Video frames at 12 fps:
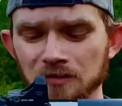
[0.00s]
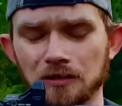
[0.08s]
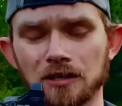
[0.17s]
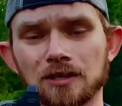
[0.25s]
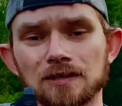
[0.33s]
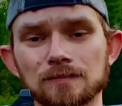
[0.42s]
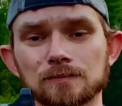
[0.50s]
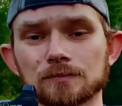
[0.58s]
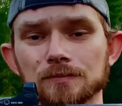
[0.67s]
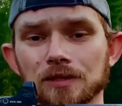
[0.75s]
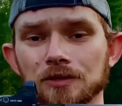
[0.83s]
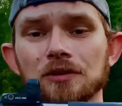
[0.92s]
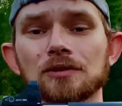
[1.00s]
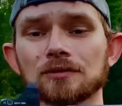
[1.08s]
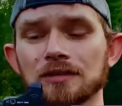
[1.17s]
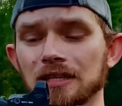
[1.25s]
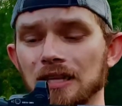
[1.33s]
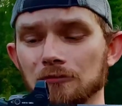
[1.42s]
Another
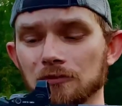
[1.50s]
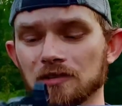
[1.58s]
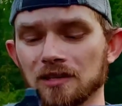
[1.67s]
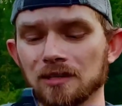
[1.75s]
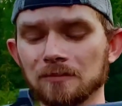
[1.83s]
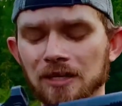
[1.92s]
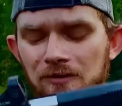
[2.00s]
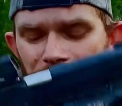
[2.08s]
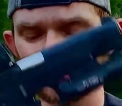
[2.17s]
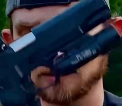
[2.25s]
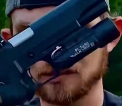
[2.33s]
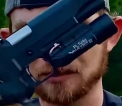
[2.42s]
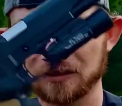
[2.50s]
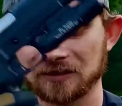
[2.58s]
thing I will say about this